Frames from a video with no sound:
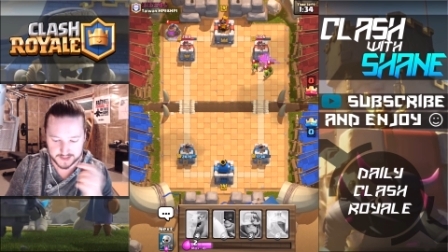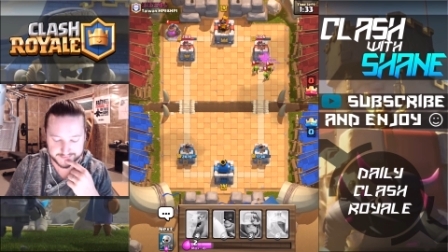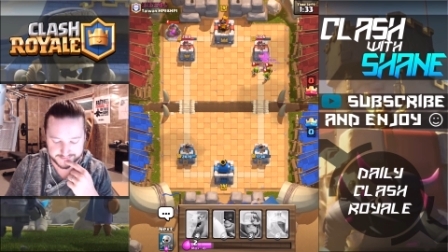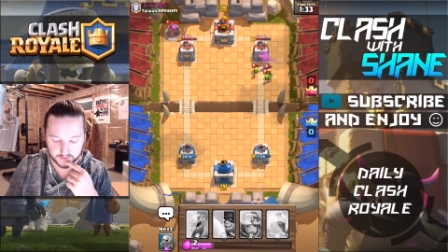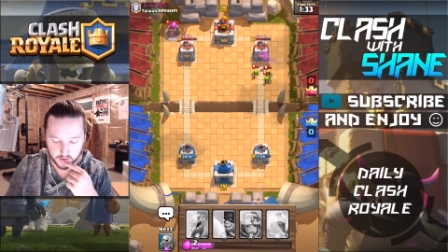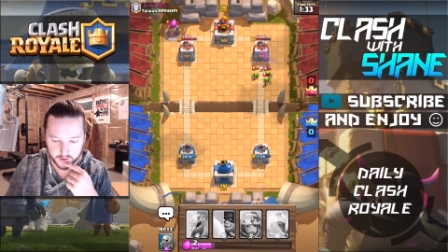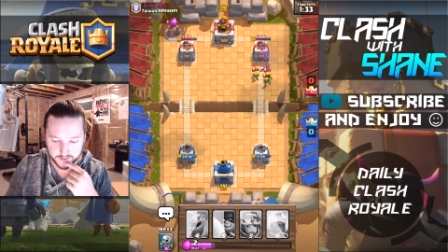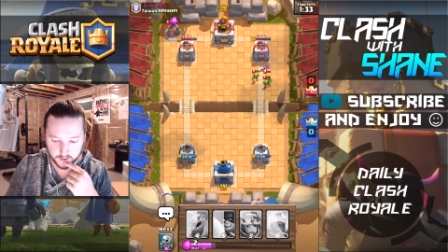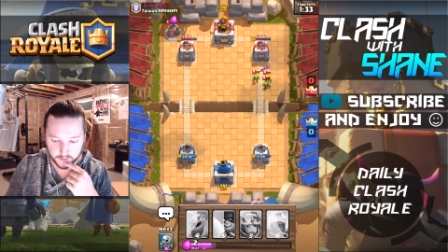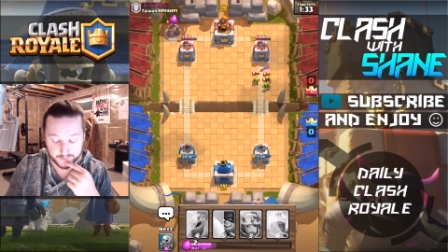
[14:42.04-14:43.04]
I need the log
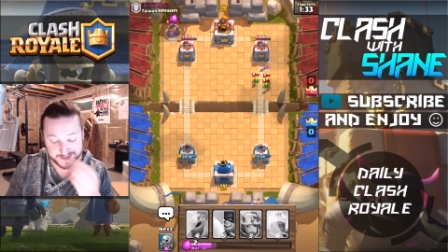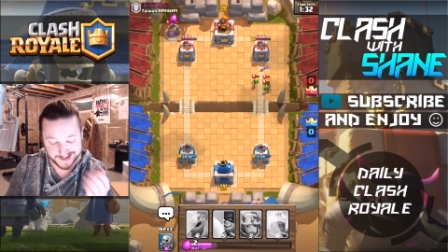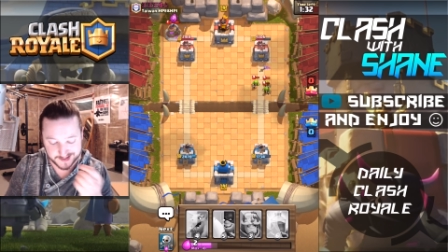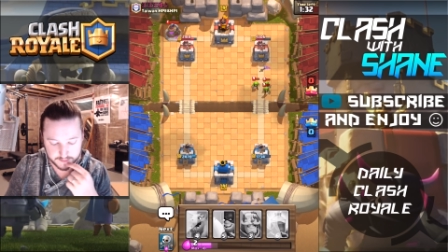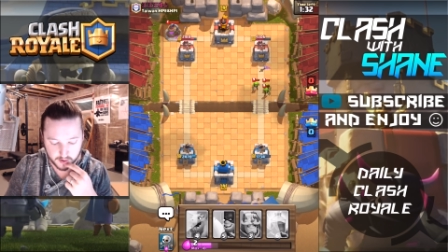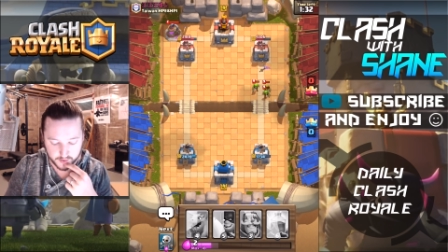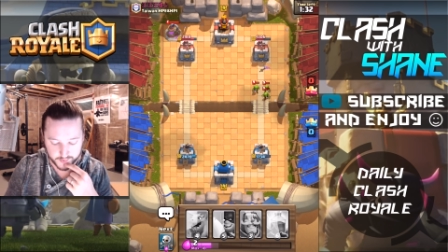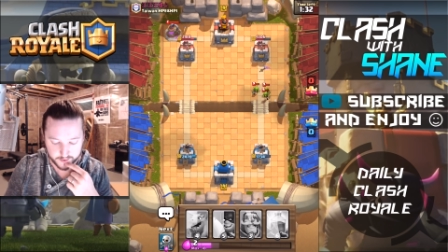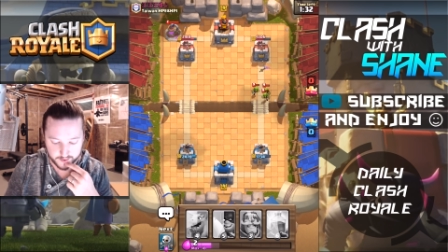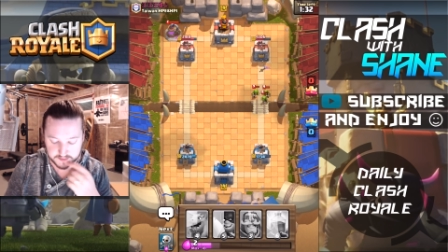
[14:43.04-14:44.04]
in here. But we did get some Hog
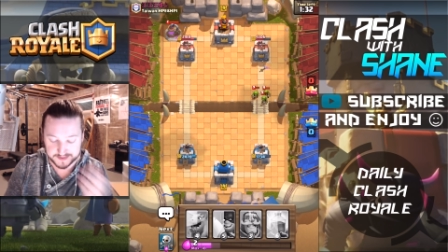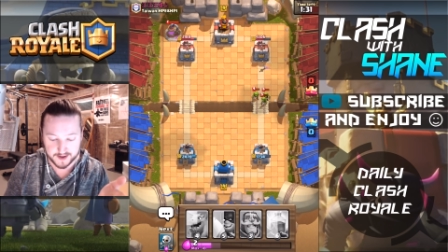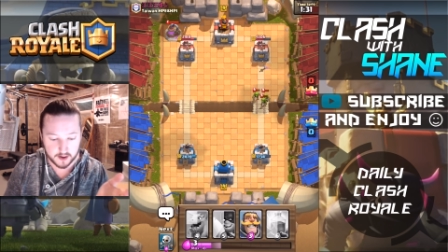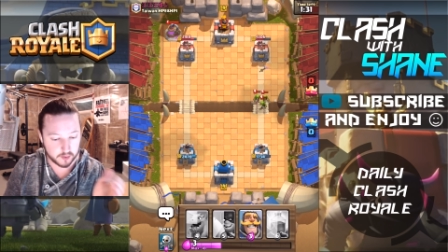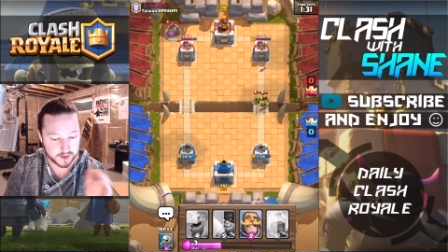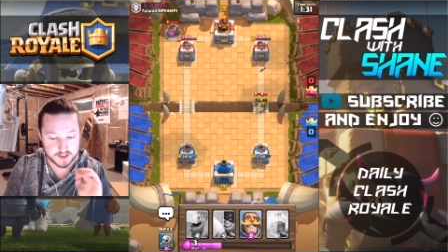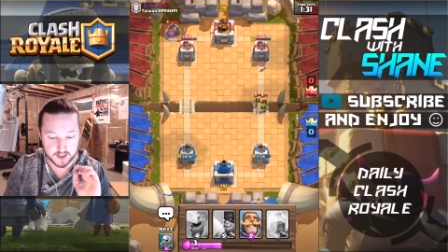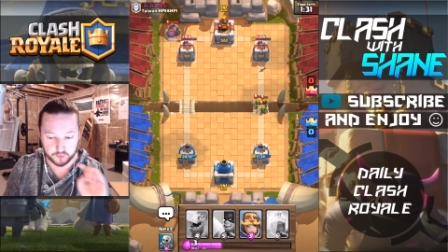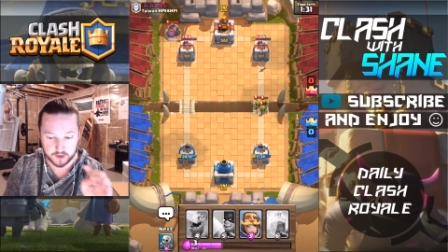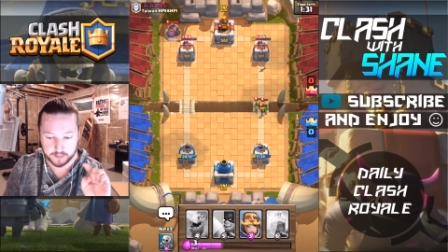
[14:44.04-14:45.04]
Rider hits, but now he's
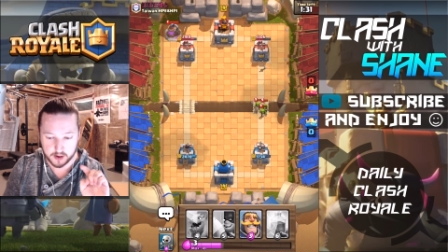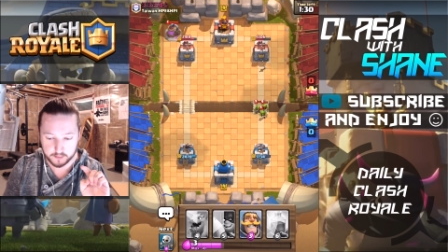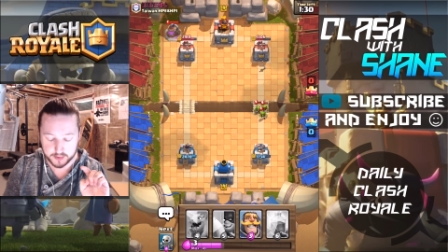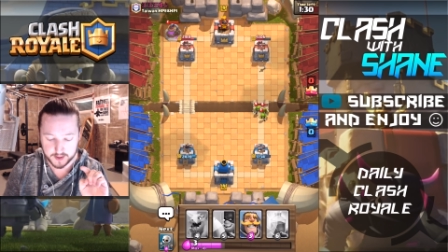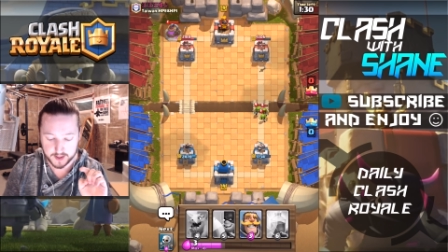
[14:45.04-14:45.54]
got a free pump.